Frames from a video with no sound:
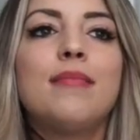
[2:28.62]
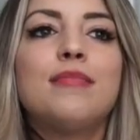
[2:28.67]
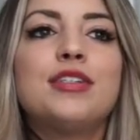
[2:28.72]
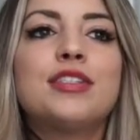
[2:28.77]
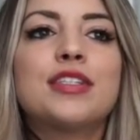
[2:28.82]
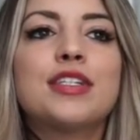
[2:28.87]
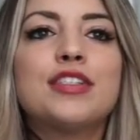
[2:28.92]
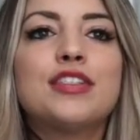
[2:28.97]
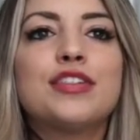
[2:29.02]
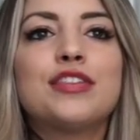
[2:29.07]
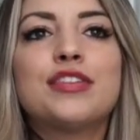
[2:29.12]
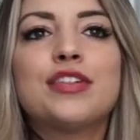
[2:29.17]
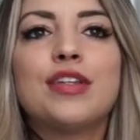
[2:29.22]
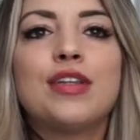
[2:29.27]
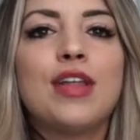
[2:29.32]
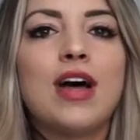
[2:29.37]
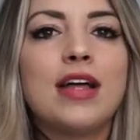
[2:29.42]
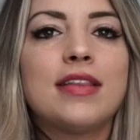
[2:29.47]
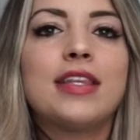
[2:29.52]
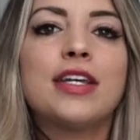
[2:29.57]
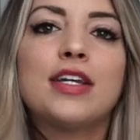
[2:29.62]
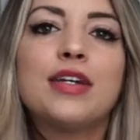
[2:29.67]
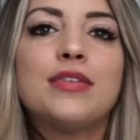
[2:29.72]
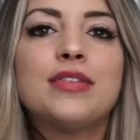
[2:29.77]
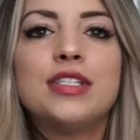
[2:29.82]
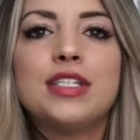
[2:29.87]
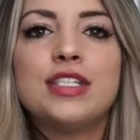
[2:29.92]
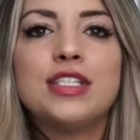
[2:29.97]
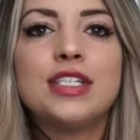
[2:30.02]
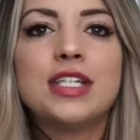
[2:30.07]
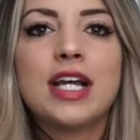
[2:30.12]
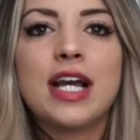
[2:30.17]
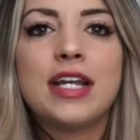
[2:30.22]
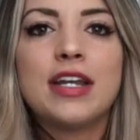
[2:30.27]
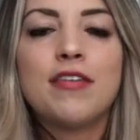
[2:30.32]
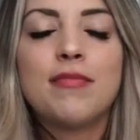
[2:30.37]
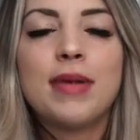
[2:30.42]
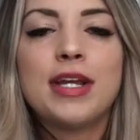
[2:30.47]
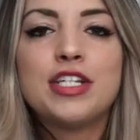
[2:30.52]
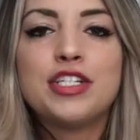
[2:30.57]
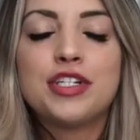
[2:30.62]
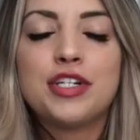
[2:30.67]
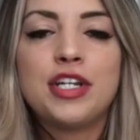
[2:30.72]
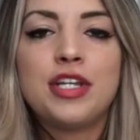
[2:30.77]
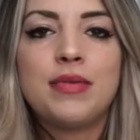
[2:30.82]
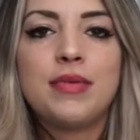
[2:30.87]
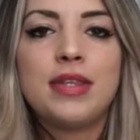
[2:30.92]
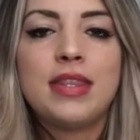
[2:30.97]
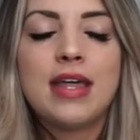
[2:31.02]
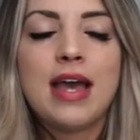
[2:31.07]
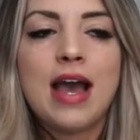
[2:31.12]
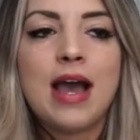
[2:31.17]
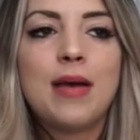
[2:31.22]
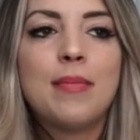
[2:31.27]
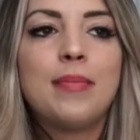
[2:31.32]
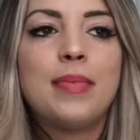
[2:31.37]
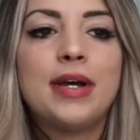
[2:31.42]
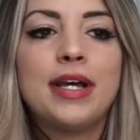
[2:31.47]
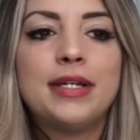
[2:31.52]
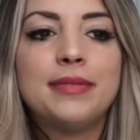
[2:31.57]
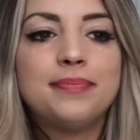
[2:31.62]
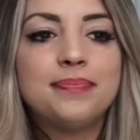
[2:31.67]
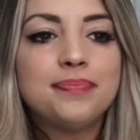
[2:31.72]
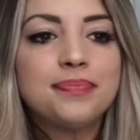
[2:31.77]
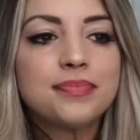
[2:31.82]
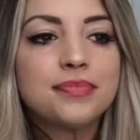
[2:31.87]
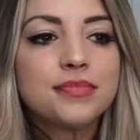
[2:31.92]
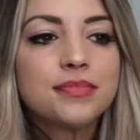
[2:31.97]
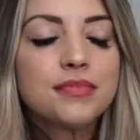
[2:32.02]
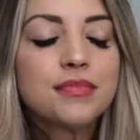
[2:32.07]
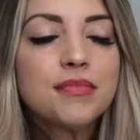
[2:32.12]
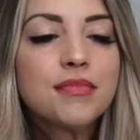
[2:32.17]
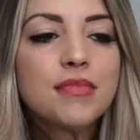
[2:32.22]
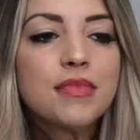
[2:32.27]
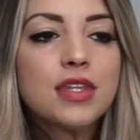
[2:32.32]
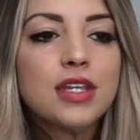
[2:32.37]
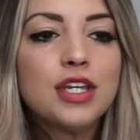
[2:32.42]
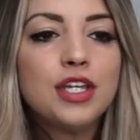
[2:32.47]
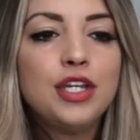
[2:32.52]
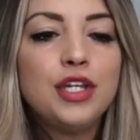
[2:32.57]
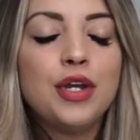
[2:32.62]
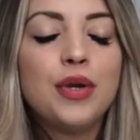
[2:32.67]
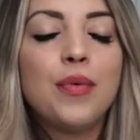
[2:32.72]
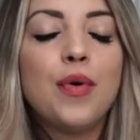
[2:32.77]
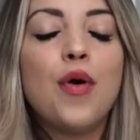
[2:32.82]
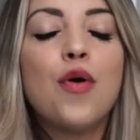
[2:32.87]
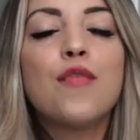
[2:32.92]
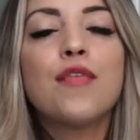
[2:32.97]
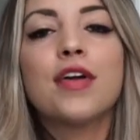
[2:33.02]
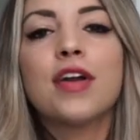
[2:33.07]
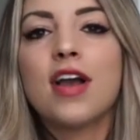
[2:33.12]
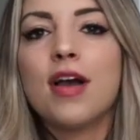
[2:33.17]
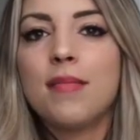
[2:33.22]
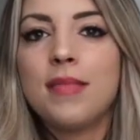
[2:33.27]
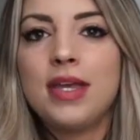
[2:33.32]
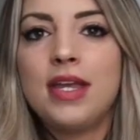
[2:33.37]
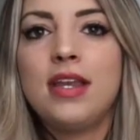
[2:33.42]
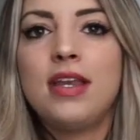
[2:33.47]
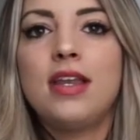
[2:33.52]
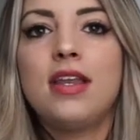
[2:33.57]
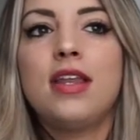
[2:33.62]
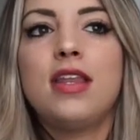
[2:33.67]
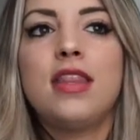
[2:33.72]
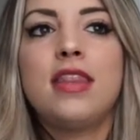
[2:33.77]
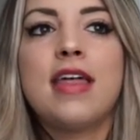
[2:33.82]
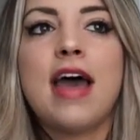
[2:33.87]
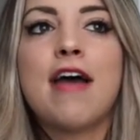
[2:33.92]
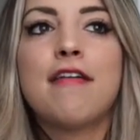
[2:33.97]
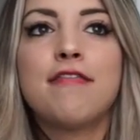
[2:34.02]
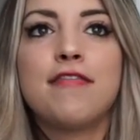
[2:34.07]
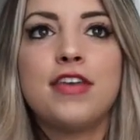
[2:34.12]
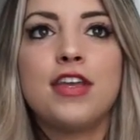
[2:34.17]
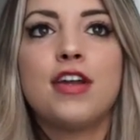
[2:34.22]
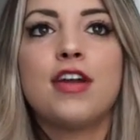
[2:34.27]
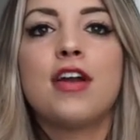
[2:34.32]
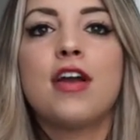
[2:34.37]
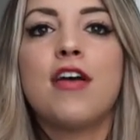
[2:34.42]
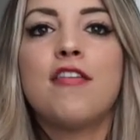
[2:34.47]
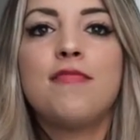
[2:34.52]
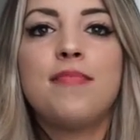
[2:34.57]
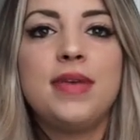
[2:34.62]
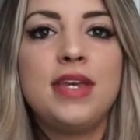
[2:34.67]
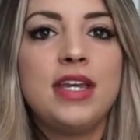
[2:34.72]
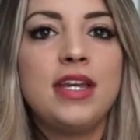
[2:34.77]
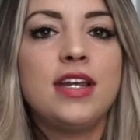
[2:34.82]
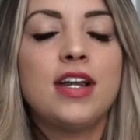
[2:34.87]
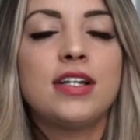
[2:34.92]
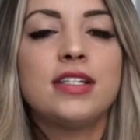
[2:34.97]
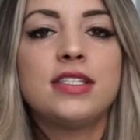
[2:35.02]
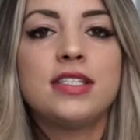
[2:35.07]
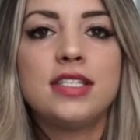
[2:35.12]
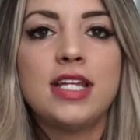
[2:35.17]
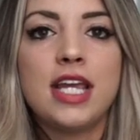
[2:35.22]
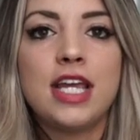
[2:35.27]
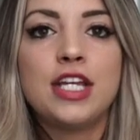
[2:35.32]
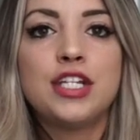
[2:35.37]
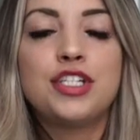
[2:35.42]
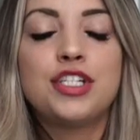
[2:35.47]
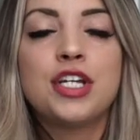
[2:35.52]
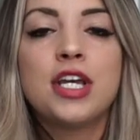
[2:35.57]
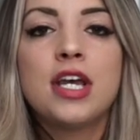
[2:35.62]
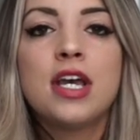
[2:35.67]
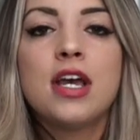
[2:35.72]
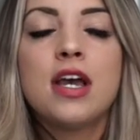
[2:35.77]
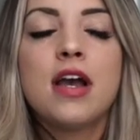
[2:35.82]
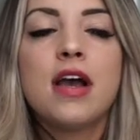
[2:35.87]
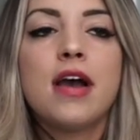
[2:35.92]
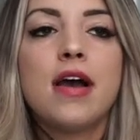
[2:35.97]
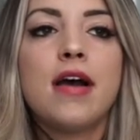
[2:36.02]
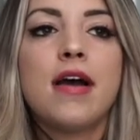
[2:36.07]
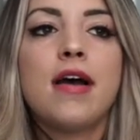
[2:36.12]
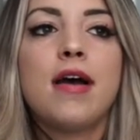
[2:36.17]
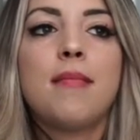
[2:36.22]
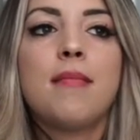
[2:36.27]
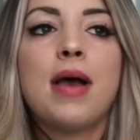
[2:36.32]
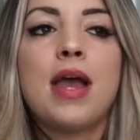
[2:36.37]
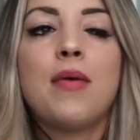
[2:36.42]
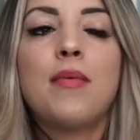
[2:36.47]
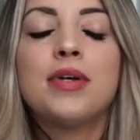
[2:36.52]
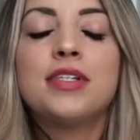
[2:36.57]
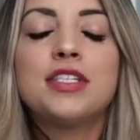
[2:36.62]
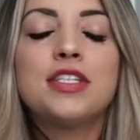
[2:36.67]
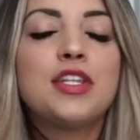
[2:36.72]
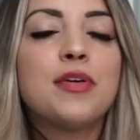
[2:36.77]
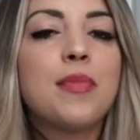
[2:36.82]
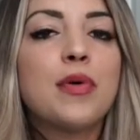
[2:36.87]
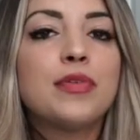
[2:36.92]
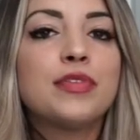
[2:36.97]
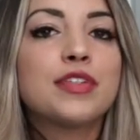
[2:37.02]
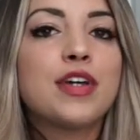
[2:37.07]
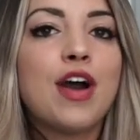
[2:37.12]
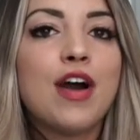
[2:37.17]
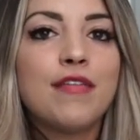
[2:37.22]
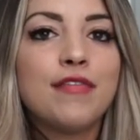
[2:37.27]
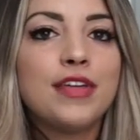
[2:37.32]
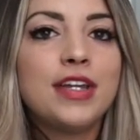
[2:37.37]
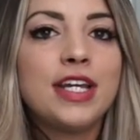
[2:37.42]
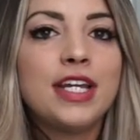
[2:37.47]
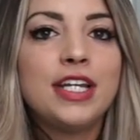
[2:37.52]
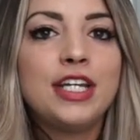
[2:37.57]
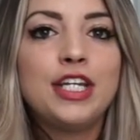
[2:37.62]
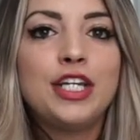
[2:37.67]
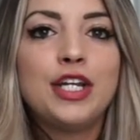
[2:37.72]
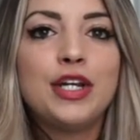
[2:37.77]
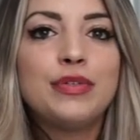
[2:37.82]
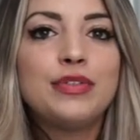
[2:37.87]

just because there's a lot that goes into kind of my journey with that. But you know, overcoming that fear of being on stage, I wasn't the most confident.